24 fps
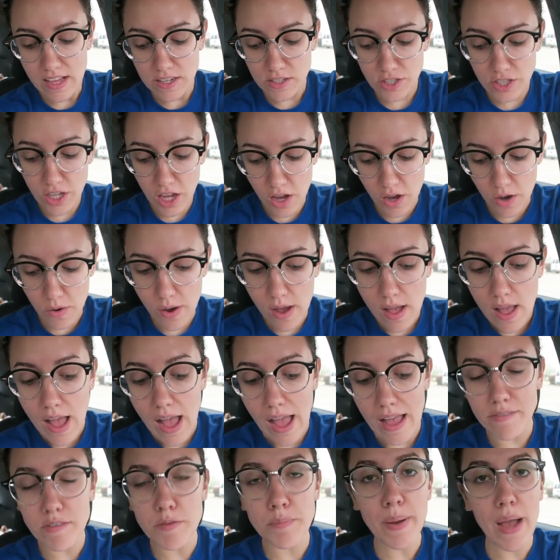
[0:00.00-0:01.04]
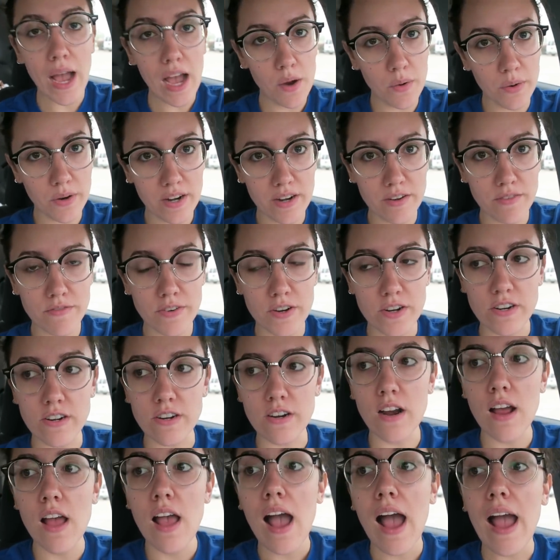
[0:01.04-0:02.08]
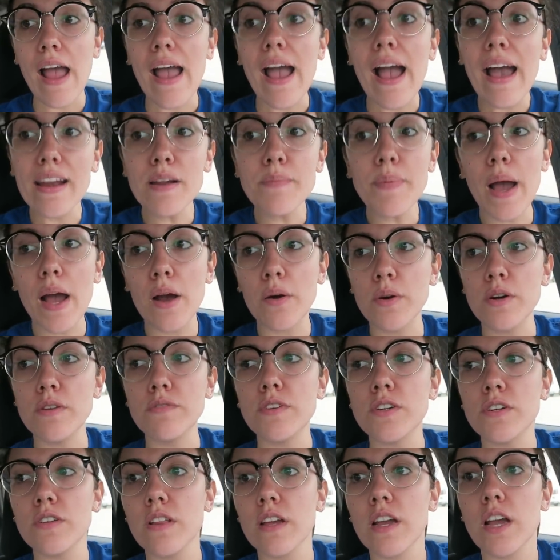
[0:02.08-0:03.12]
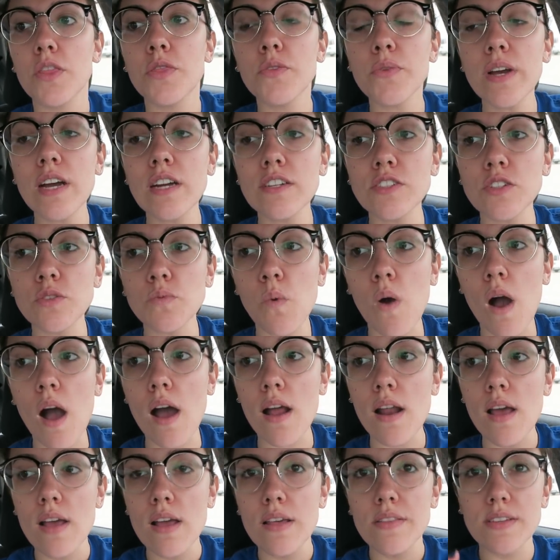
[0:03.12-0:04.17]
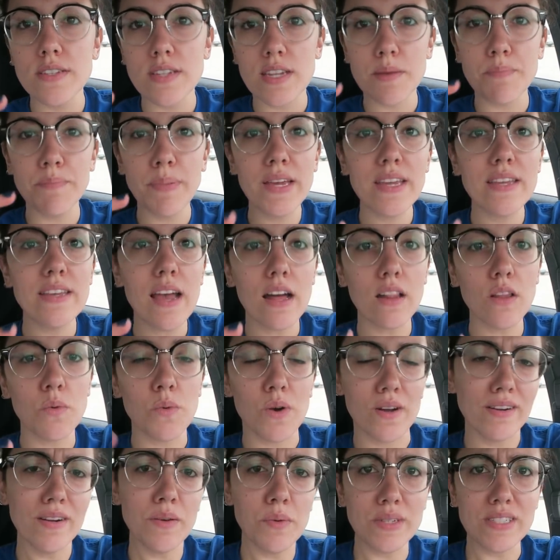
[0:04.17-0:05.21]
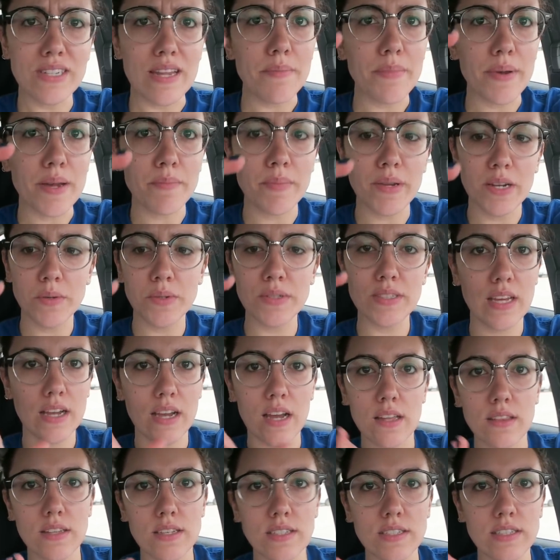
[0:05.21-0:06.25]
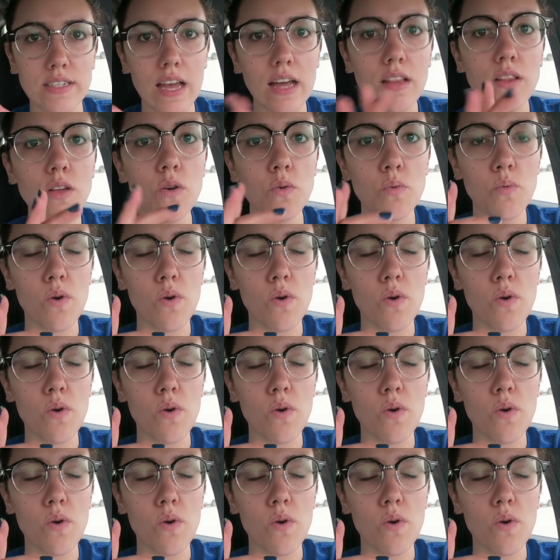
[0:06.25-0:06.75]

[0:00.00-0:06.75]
So I have a power inverter. I had a power inverter, like a 300 watt, this like big yellow one. It wasn't that big, but it was like this yellow